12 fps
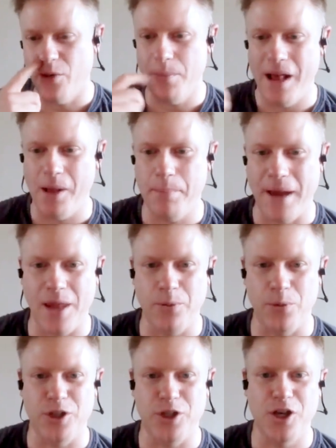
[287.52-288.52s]
Rebel pen
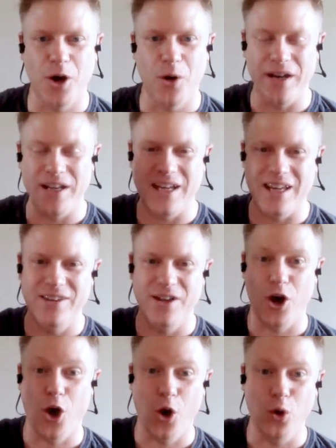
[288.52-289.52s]
when you go and the
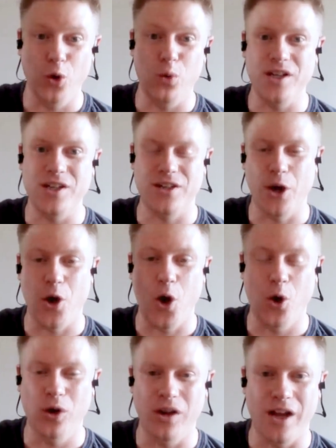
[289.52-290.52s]

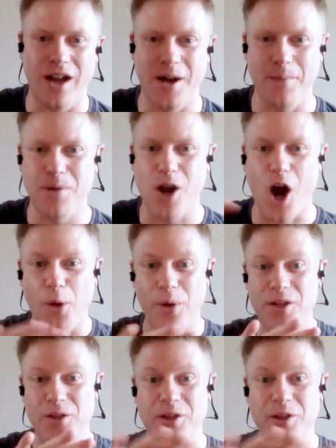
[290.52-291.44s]
whole car window